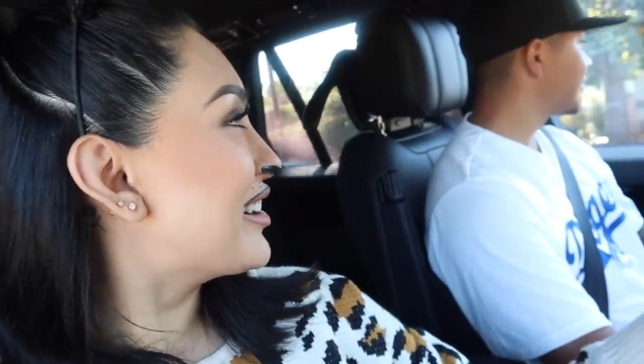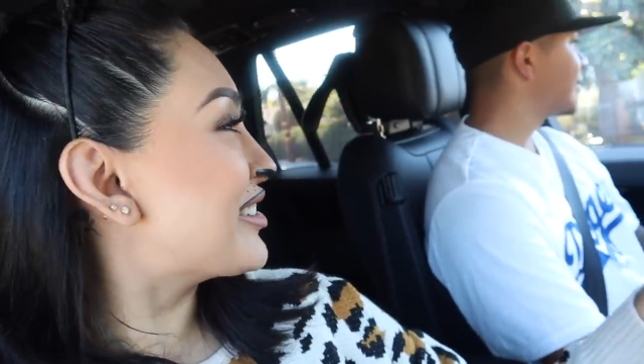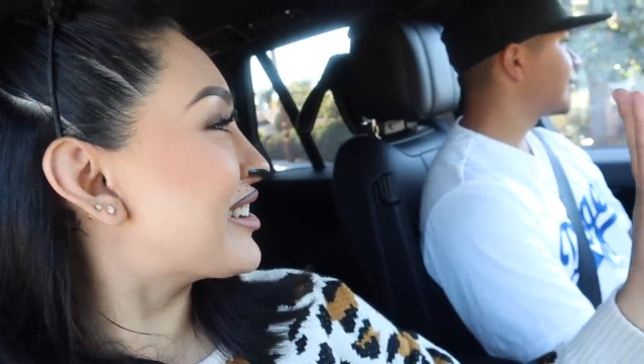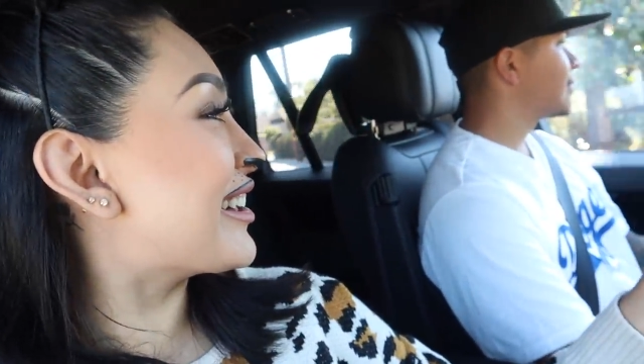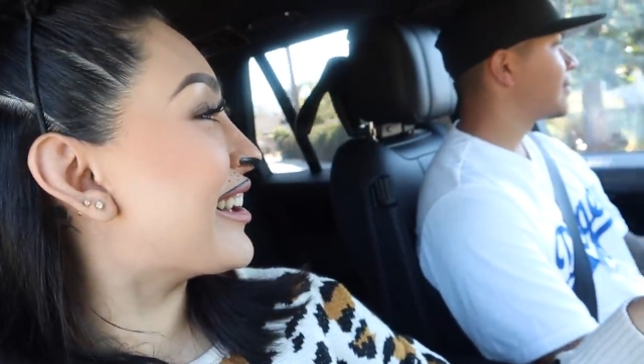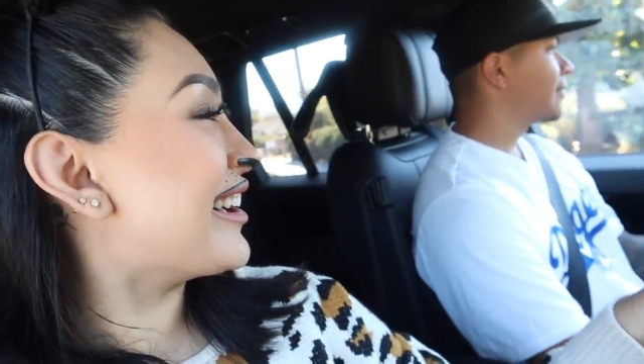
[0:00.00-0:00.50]

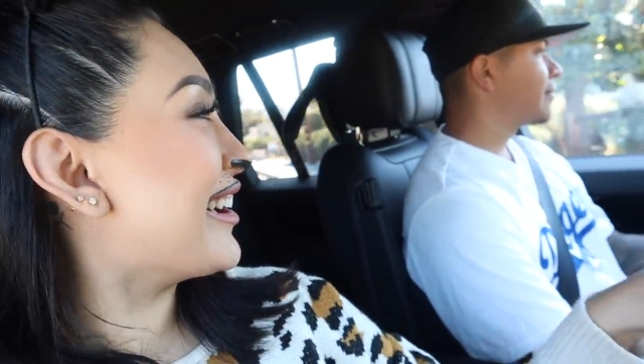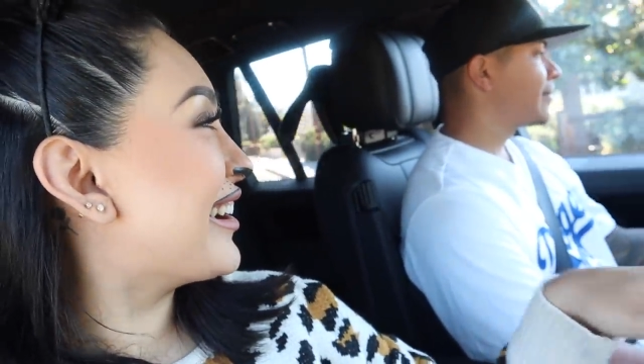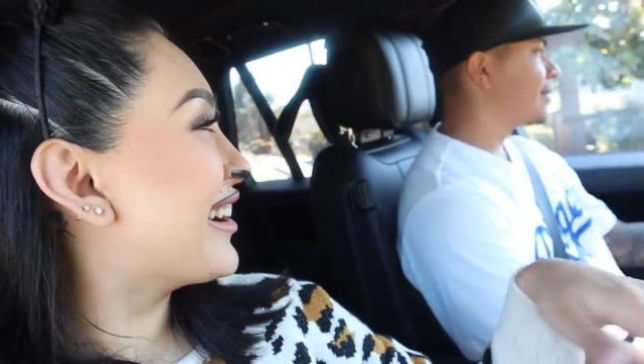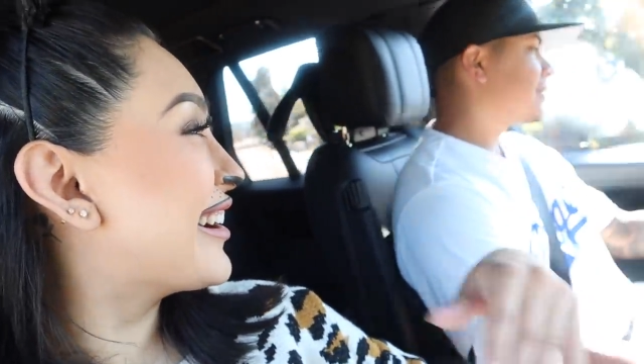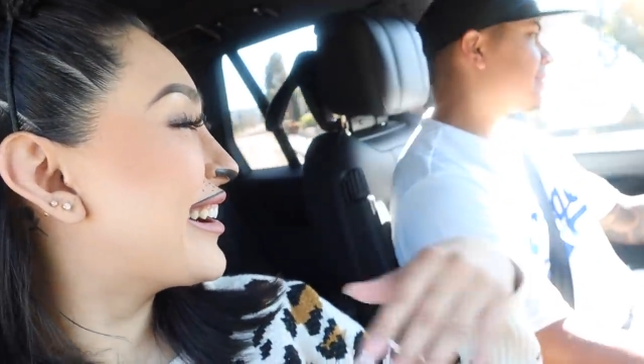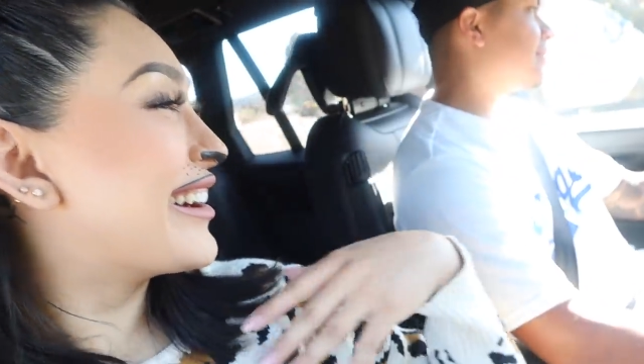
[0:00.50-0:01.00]
Huh?
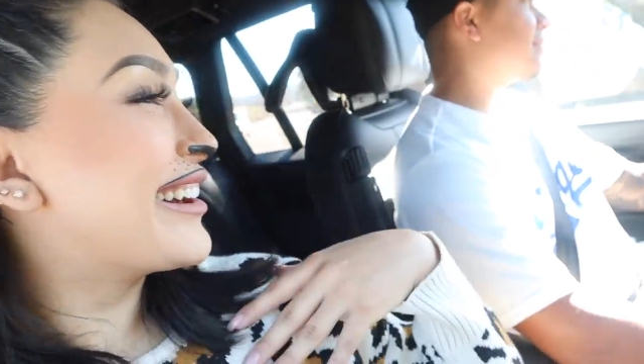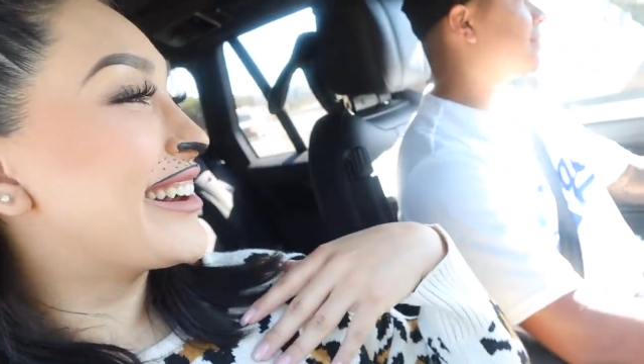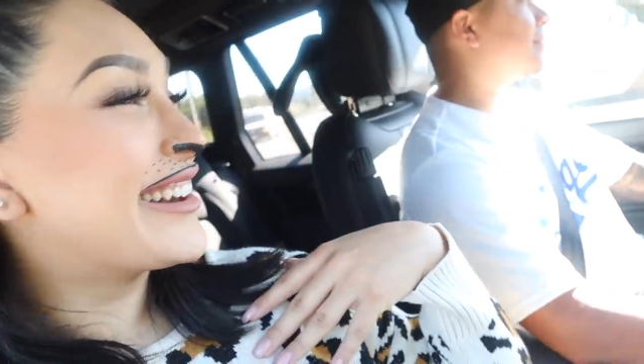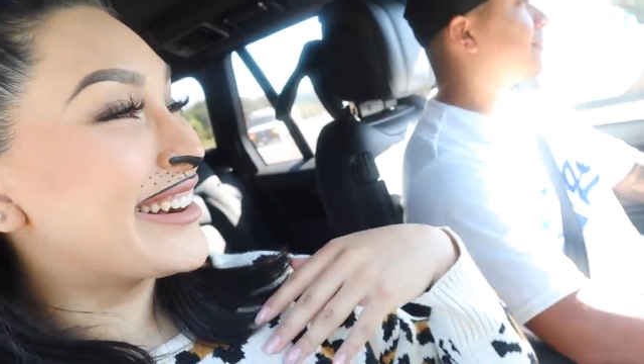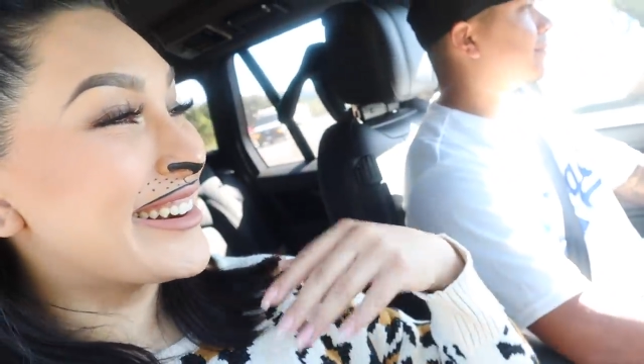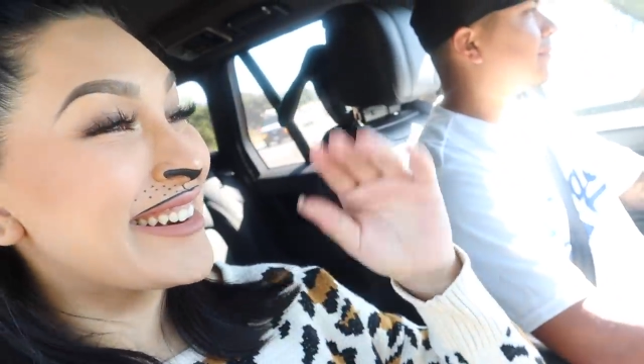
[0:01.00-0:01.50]
Uh-huh.
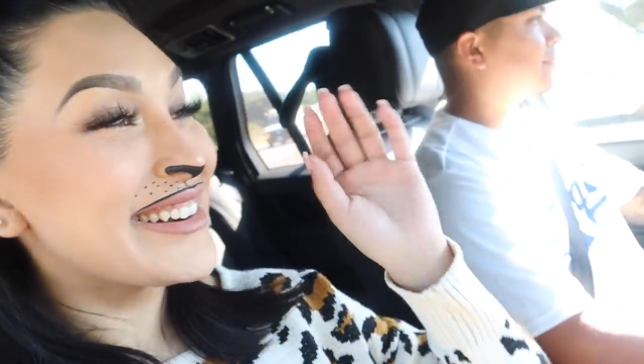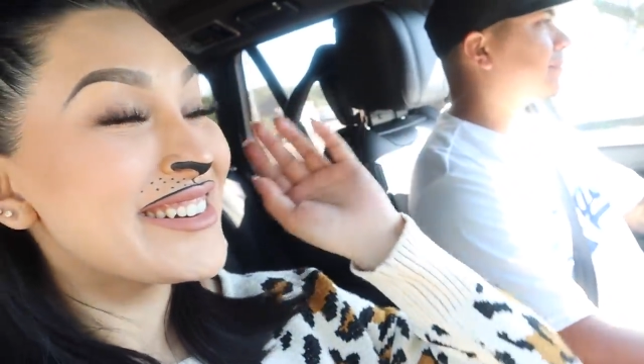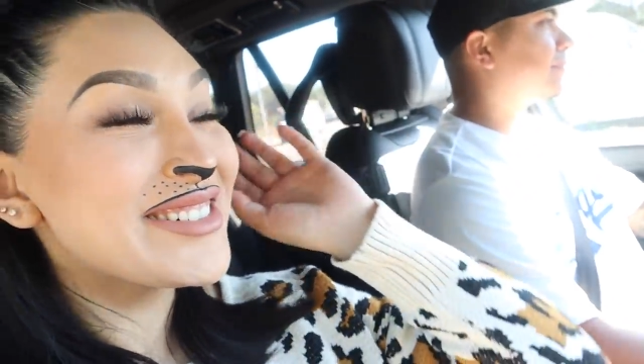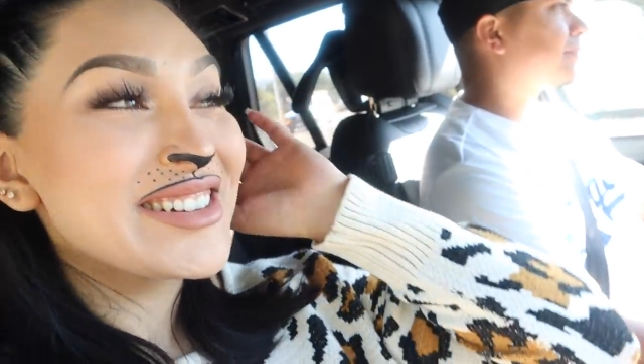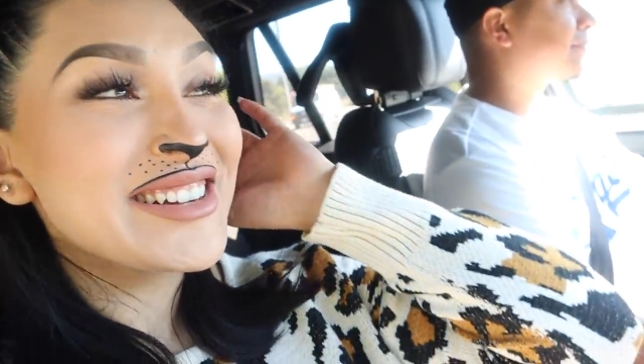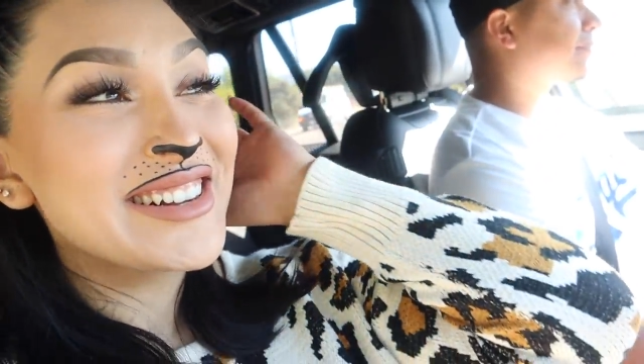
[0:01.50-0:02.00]

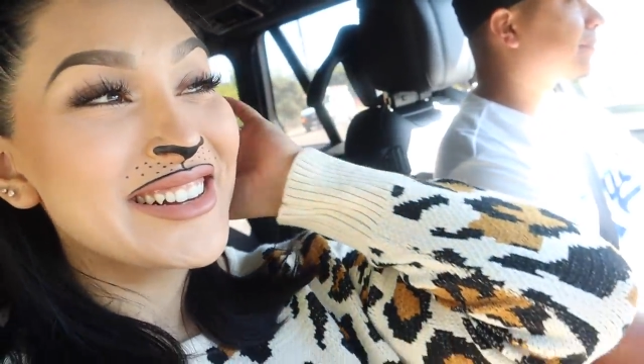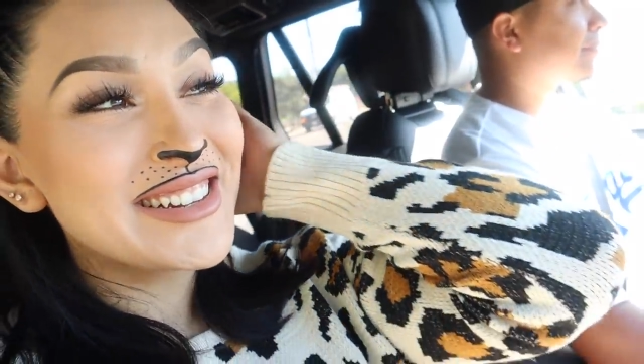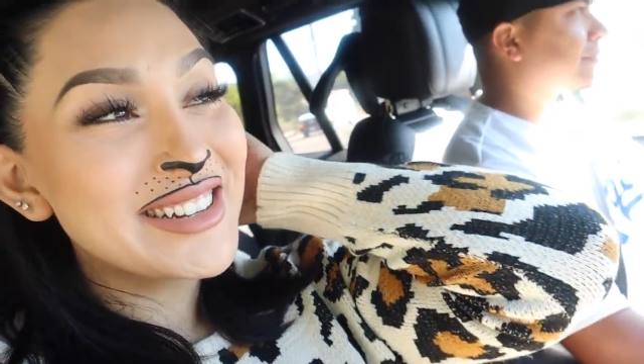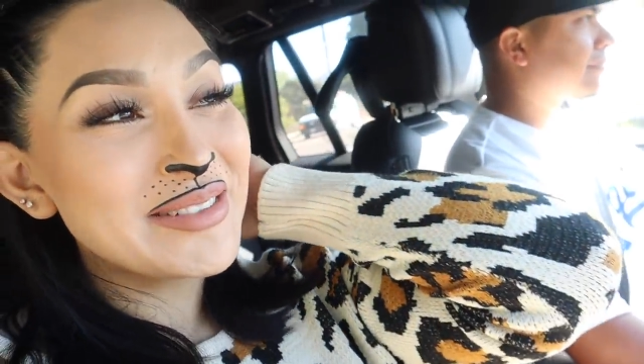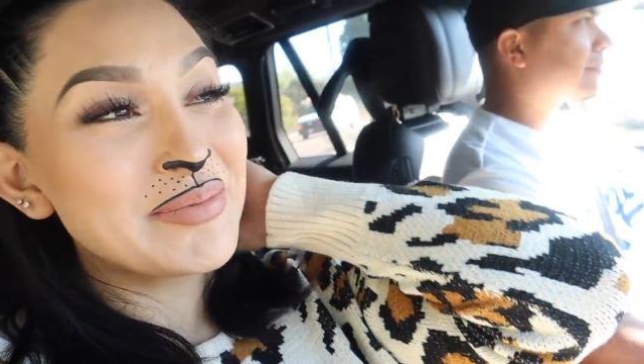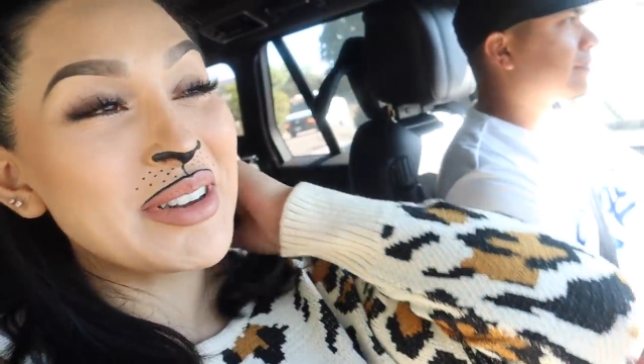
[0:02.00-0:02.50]
Oh my god.